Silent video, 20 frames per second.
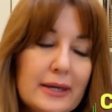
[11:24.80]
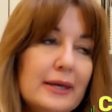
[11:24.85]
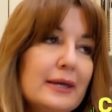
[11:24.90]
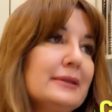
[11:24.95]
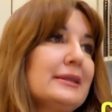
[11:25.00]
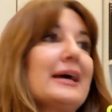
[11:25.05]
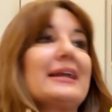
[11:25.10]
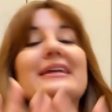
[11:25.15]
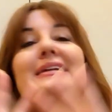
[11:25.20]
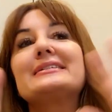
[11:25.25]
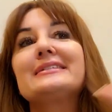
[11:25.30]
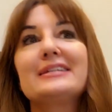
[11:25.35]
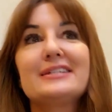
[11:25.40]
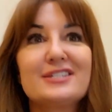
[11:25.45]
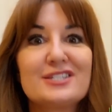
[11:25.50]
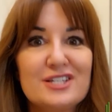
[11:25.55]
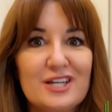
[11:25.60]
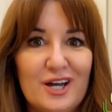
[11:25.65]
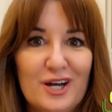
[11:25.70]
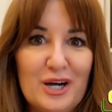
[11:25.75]
that
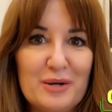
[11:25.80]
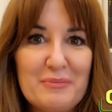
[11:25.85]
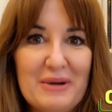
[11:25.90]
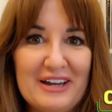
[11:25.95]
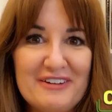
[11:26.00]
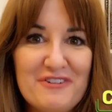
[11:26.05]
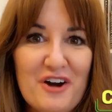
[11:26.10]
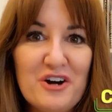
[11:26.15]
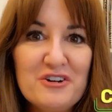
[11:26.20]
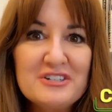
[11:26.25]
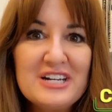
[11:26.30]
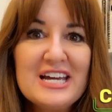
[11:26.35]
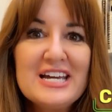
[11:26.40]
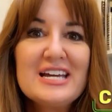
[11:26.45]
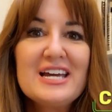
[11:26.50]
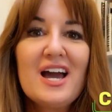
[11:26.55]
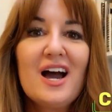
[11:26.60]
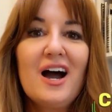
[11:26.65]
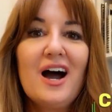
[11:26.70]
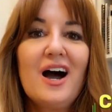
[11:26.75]
exists on my phone.
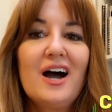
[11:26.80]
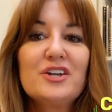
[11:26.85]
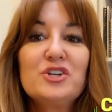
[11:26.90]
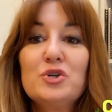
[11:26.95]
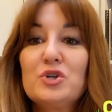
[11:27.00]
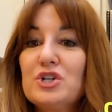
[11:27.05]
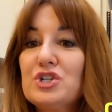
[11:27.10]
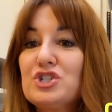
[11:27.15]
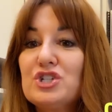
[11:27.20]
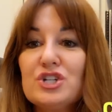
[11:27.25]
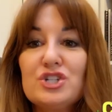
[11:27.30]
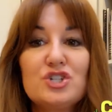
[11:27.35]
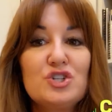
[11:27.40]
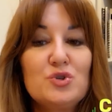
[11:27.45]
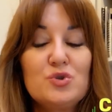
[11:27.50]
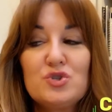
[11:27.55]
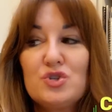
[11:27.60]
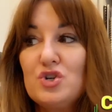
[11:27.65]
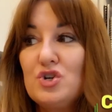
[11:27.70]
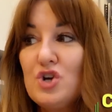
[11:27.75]
You could just
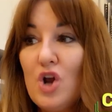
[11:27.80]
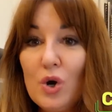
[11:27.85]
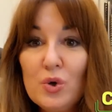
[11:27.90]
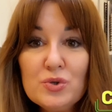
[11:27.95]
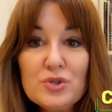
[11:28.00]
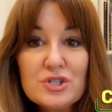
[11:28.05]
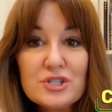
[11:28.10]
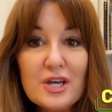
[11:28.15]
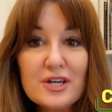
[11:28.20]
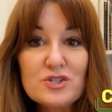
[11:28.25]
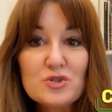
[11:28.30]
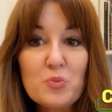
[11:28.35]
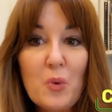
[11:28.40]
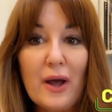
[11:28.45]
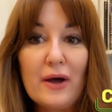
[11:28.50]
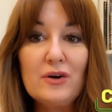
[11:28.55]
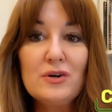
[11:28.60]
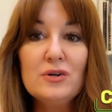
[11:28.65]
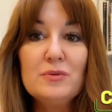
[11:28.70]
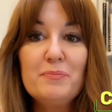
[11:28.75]
use Notes as
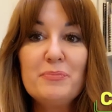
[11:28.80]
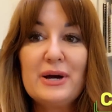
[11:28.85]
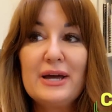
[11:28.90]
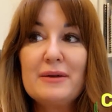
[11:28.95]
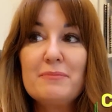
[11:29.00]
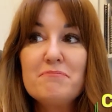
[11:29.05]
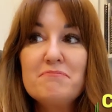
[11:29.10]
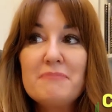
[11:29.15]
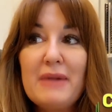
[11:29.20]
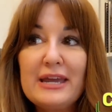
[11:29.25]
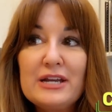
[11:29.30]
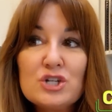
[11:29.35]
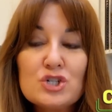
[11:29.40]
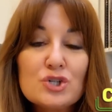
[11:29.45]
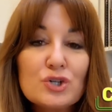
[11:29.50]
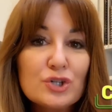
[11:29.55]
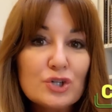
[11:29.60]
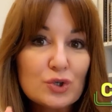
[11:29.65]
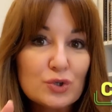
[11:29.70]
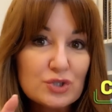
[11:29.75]
well, but make
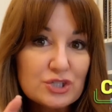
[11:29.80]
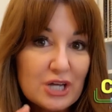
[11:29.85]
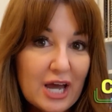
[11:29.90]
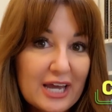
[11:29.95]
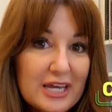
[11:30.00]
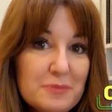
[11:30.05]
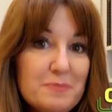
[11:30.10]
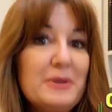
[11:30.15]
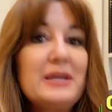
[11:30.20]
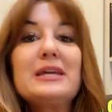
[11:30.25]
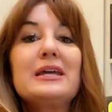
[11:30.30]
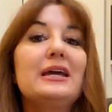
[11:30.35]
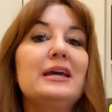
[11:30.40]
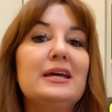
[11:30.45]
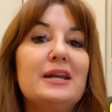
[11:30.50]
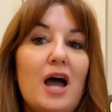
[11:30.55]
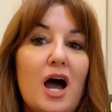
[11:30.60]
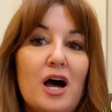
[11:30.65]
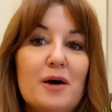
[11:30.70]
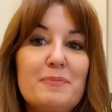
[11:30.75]
sure you're typing
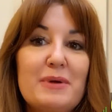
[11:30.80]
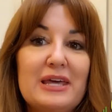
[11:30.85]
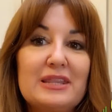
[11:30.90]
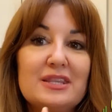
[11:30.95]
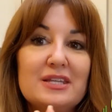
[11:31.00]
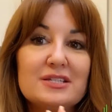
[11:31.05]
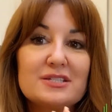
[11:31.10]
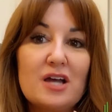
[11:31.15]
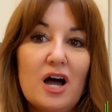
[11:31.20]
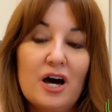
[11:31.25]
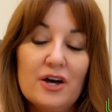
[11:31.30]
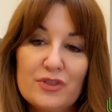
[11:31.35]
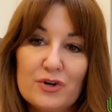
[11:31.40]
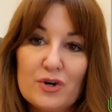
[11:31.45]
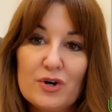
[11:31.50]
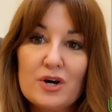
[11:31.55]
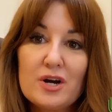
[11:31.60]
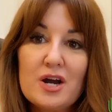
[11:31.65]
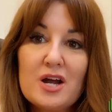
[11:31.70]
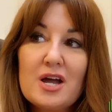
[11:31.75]
it up in this
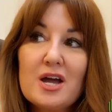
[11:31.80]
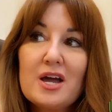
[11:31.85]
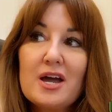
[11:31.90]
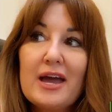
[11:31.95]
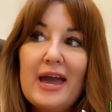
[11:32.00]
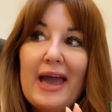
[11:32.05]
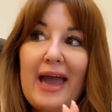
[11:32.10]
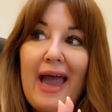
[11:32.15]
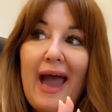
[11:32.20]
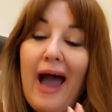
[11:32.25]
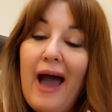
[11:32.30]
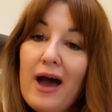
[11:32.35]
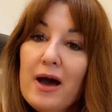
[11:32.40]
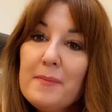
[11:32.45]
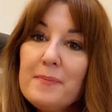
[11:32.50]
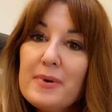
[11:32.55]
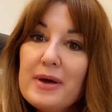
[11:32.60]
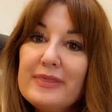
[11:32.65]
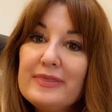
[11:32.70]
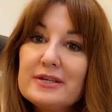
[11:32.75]
other
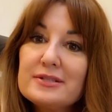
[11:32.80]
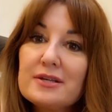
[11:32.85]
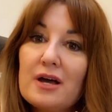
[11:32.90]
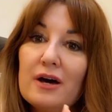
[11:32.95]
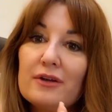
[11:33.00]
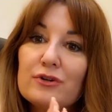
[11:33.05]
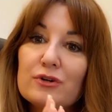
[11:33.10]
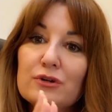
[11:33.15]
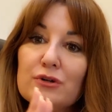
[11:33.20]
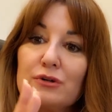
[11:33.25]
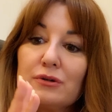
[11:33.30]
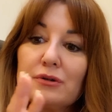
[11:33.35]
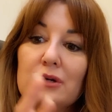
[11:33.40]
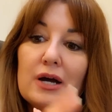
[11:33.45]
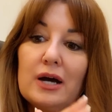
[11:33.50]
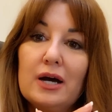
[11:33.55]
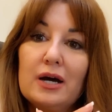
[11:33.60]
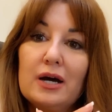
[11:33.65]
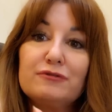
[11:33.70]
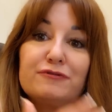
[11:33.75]
app and this other
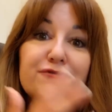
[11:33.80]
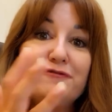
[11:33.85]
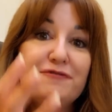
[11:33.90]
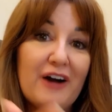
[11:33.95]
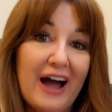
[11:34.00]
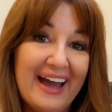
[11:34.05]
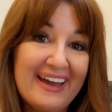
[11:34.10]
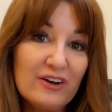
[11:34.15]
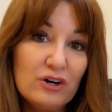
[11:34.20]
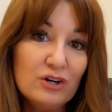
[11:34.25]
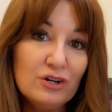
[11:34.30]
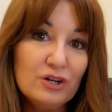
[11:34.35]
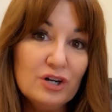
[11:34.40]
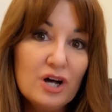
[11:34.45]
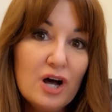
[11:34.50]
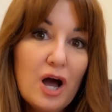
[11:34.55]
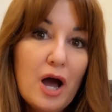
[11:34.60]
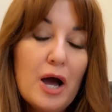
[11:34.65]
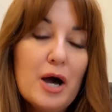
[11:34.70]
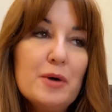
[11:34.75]
file,
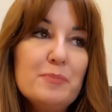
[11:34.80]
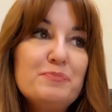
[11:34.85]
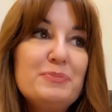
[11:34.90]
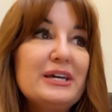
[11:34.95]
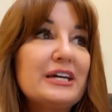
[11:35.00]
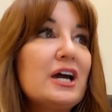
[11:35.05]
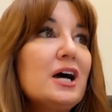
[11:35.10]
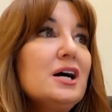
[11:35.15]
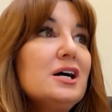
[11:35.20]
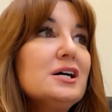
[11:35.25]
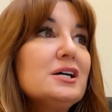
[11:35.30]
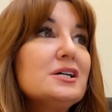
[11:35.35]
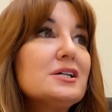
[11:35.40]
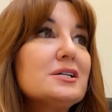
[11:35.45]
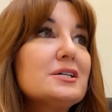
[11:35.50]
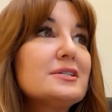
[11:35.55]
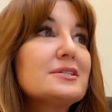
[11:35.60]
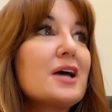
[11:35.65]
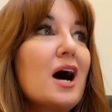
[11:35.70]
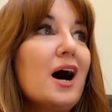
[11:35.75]

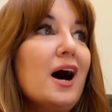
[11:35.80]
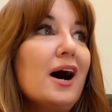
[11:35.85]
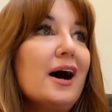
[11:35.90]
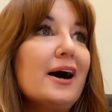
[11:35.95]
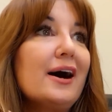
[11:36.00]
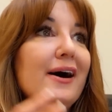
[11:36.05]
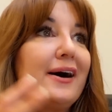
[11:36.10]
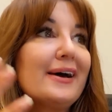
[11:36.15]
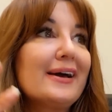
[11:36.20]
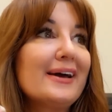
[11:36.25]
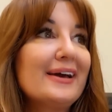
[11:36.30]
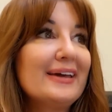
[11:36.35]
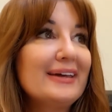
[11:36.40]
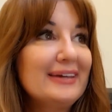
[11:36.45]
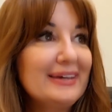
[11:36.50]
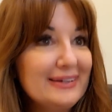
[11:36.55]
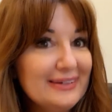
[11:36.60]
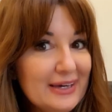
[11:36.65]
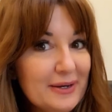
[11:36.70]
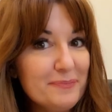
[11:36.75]
because I
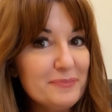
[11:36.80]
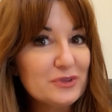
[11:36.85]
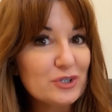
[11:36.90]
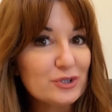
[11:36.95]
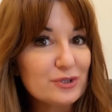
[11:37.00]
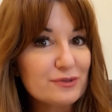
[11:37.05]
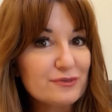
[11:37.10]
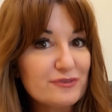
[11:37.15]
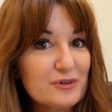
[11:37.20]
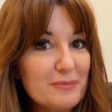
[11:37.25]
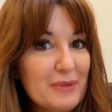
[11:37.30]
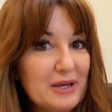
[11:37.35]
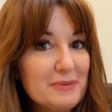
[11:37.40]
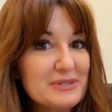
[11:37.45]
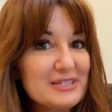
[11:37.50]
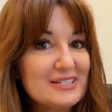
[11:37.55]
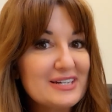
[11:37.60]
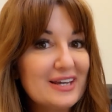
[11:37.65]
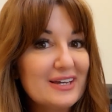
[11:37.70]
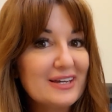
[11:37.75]
learned from my
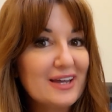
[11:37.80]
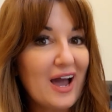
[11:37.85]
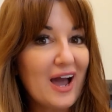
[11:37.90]
mistake.